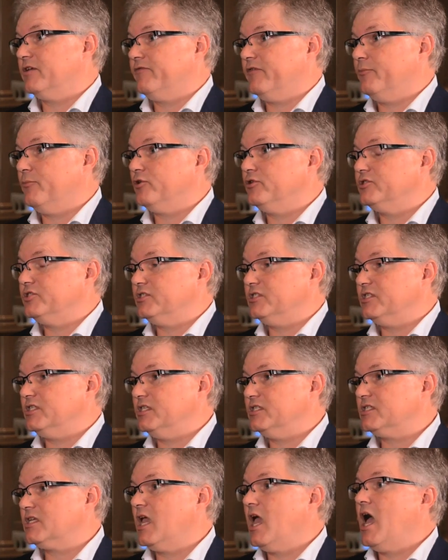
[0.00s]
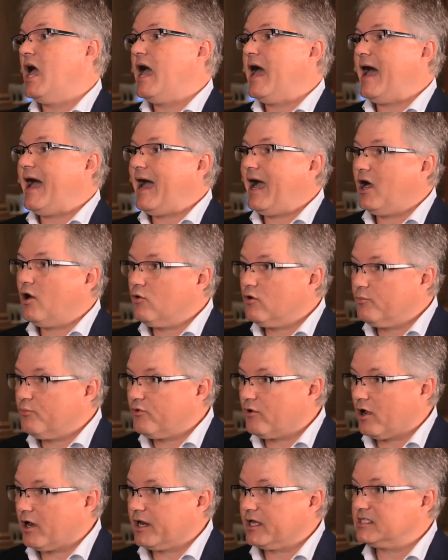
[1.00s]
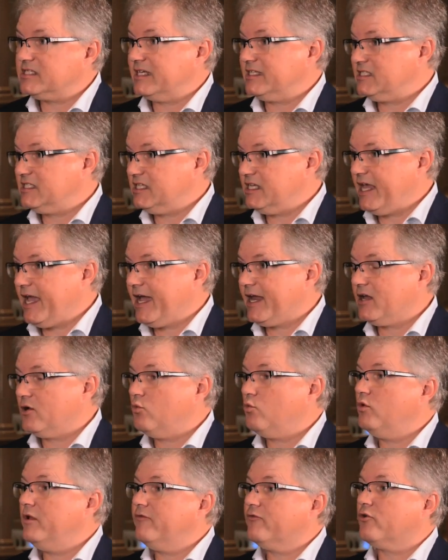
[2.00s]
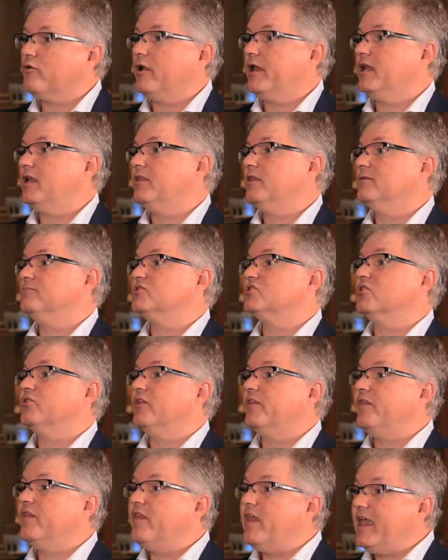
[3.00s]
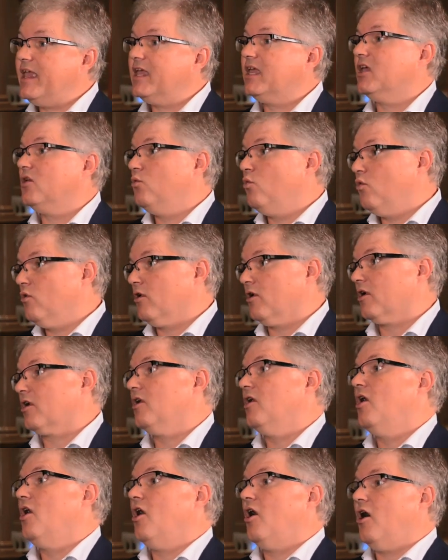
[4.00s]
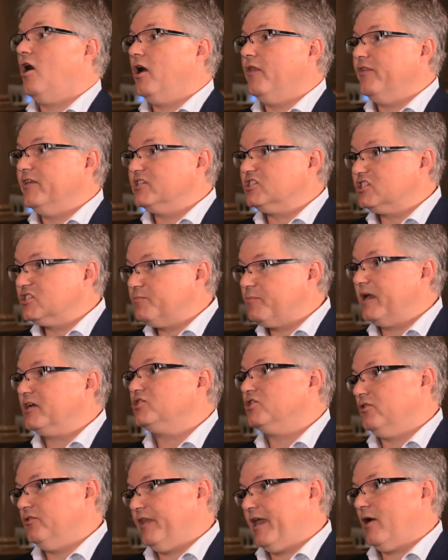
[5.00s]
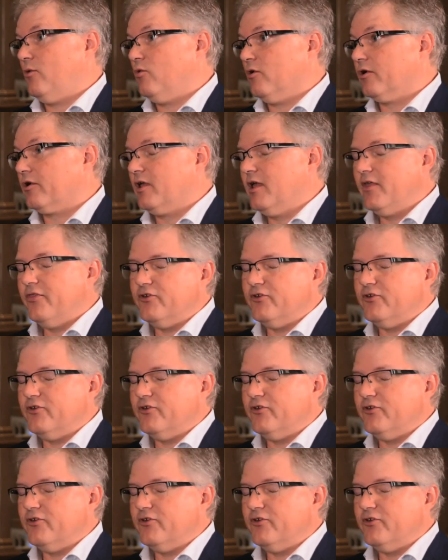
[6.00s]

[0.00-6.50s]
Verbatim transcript: of emergencies. Our products at Siyata, we've created them so that they can work on this special network.